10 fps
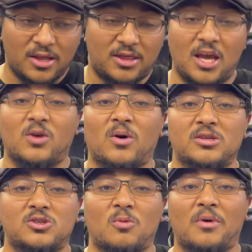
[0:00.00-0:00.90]
Thank you all
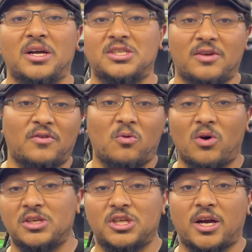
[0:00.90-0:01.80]
so much. If you
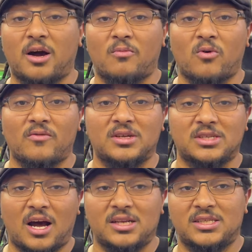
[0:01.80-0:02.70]
want to check out more of this
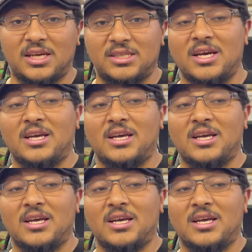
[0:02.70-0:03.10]
content,